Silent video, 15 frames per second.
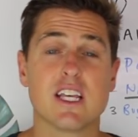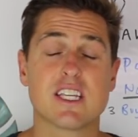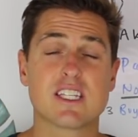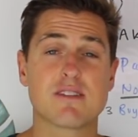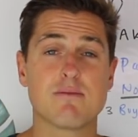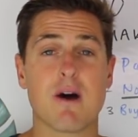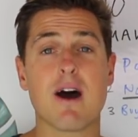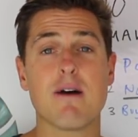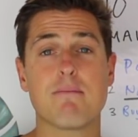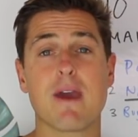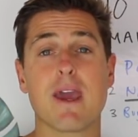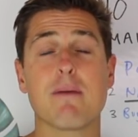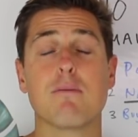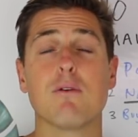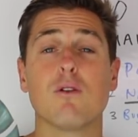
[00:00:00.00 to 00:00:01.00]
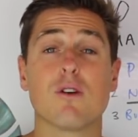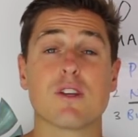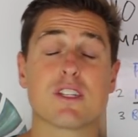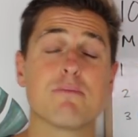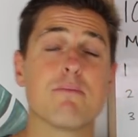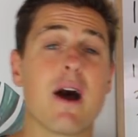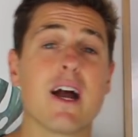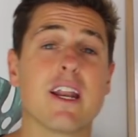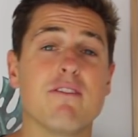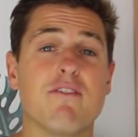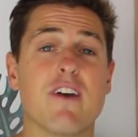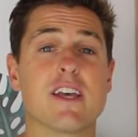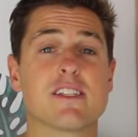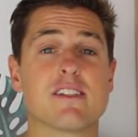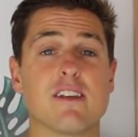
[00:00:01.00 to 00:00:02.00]
smart people or smart
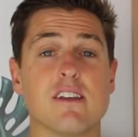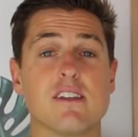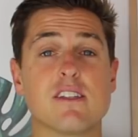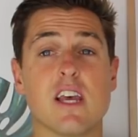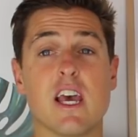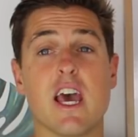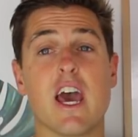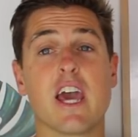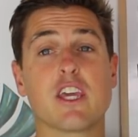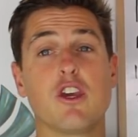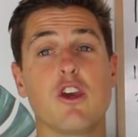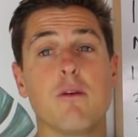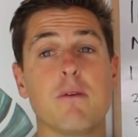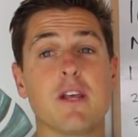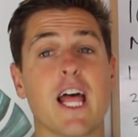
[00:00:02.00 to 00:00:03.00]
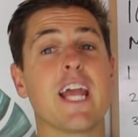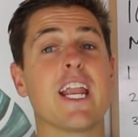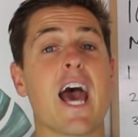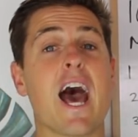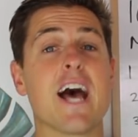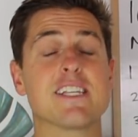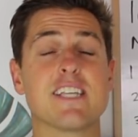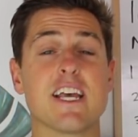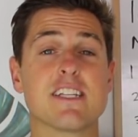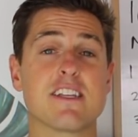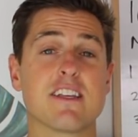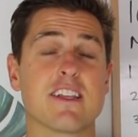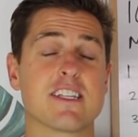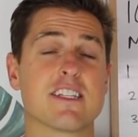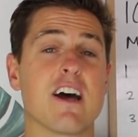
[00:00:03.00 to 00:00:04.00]
investors accumulate assets
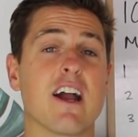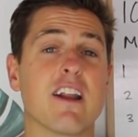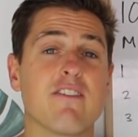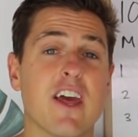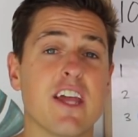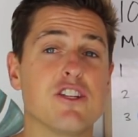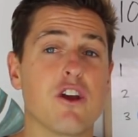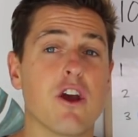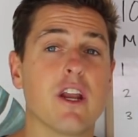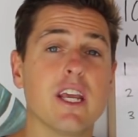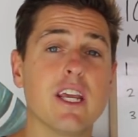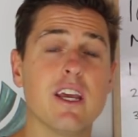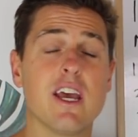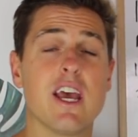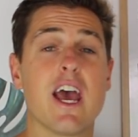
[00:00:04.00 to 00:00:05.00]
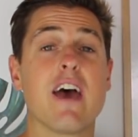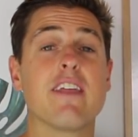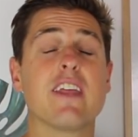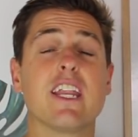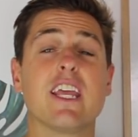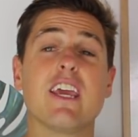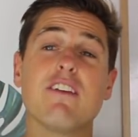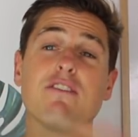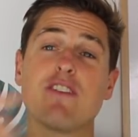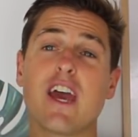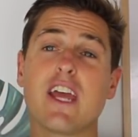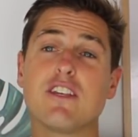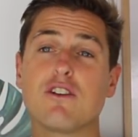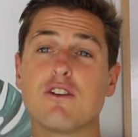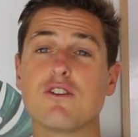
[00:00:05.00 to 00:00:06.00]
at the start of their journey, and then if
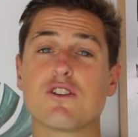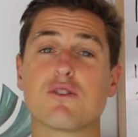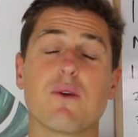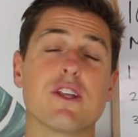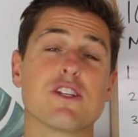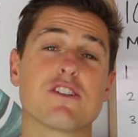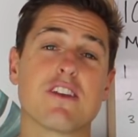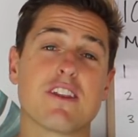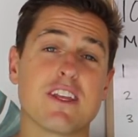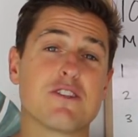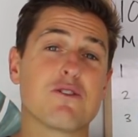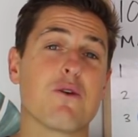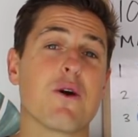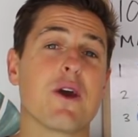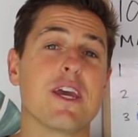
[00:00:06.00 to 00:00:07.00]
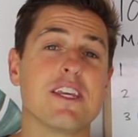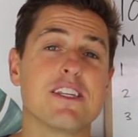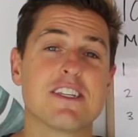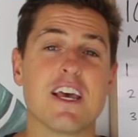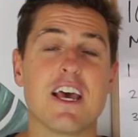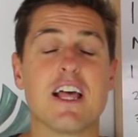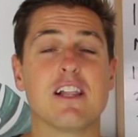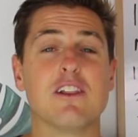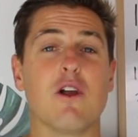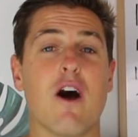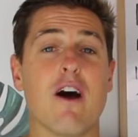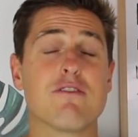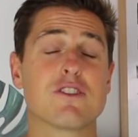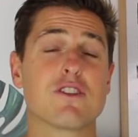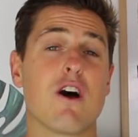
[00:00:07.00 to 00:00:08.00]
they do switch to the toys
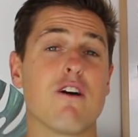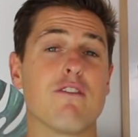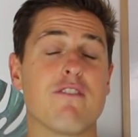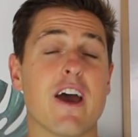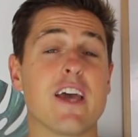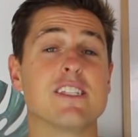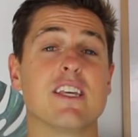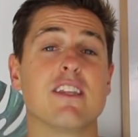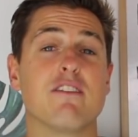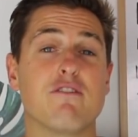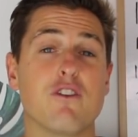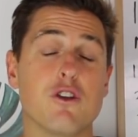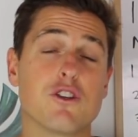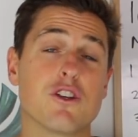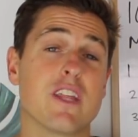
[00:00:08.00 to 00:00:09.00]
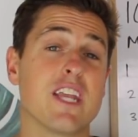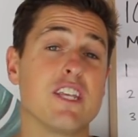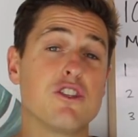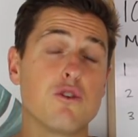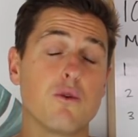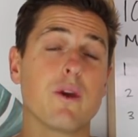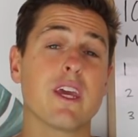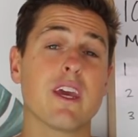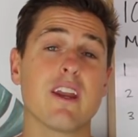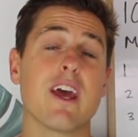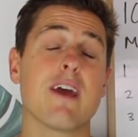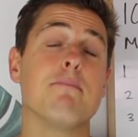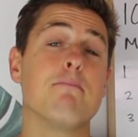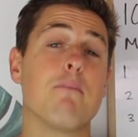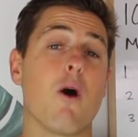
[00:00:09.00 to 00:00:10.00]
lifestyle phase in the future, they're doing it
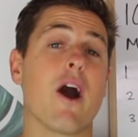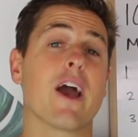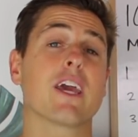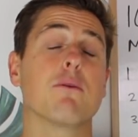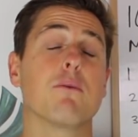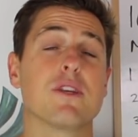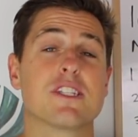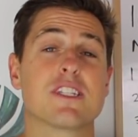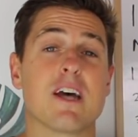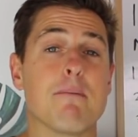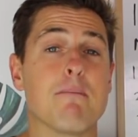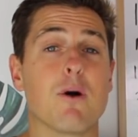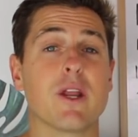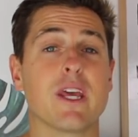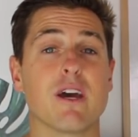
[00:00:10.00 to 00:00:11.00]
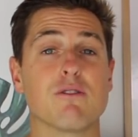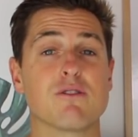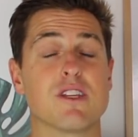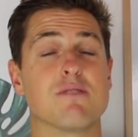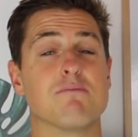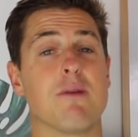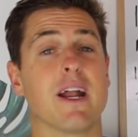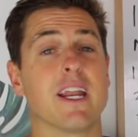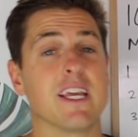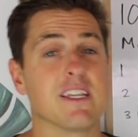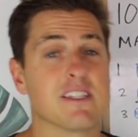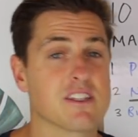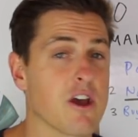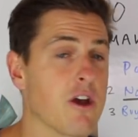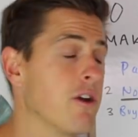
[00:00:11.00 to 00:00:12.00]
and buying it with somebody else's money.
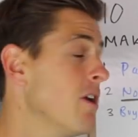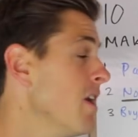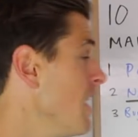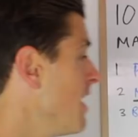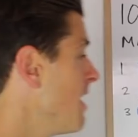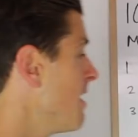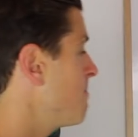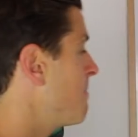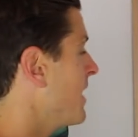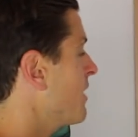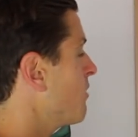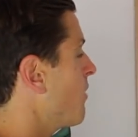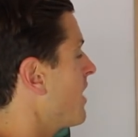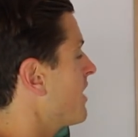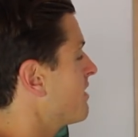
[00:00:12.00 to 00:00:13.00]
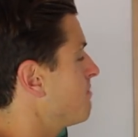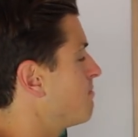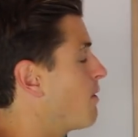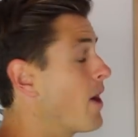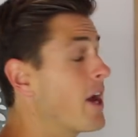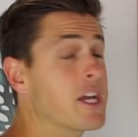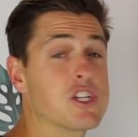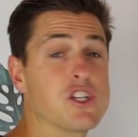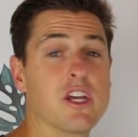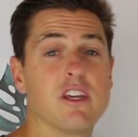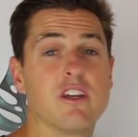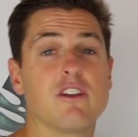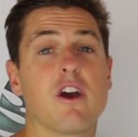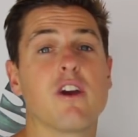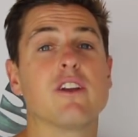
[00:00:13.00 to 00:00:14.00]
So be aware that buying shit
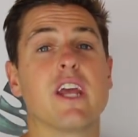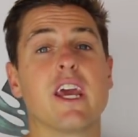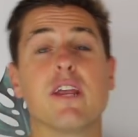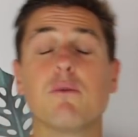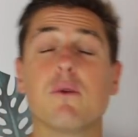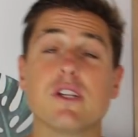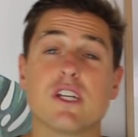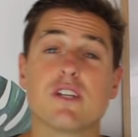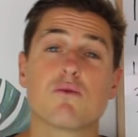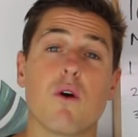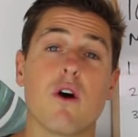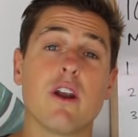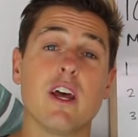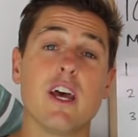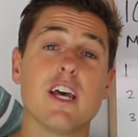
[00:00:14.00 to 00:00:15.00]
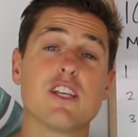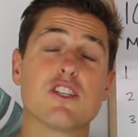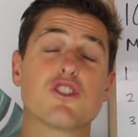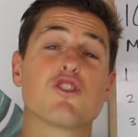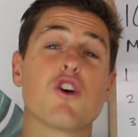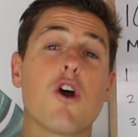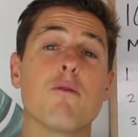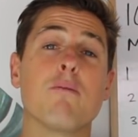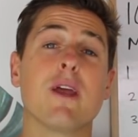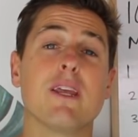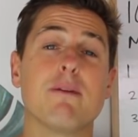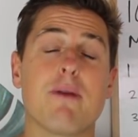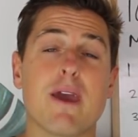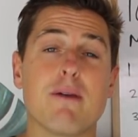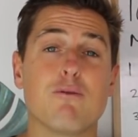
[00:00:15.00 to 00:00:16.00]
you don't need, which is what so
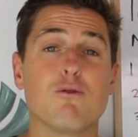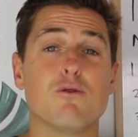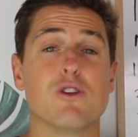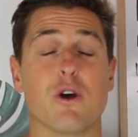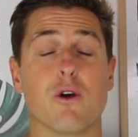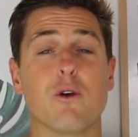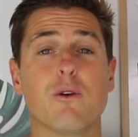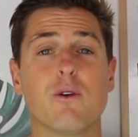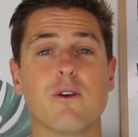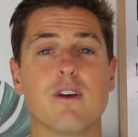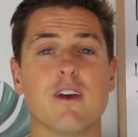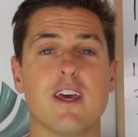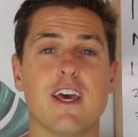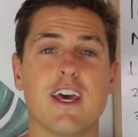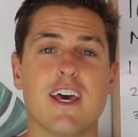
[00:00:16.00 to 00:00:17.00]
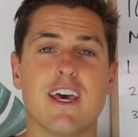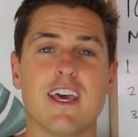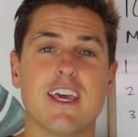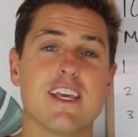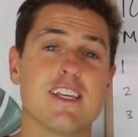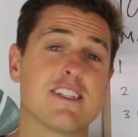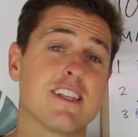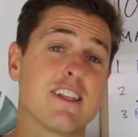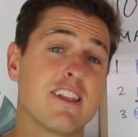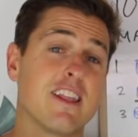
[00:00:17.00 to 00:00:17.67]
many people do, is